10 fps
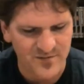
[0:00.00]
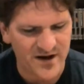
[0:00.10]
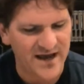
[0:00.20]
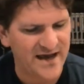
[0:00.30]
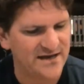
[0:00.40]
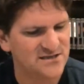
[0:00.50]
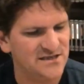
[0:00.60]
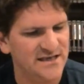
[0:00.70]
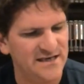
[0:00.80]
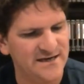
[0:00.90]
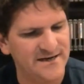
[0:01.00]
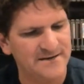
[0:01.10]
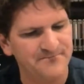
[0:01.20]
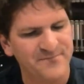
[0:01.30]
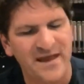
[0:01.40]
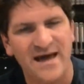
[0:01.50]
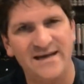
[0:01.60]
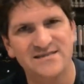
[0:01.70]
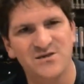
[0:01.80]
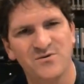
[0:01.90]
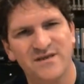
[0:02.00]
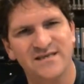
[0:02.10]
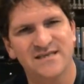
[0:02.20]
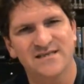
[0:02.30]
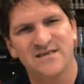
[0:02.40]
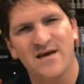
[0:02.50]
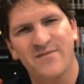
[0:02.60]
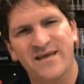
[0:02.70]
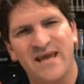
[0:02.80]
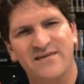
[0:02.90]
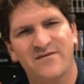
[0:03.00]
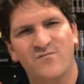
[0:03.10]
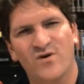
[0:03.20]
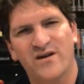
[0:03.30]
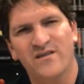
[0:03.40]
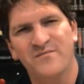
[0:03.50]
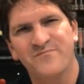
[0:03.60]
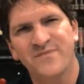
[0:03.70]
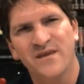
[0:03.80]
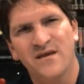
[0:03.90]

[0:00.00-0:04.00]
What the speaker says: But I actually had two of these at the time. I gave him one of them.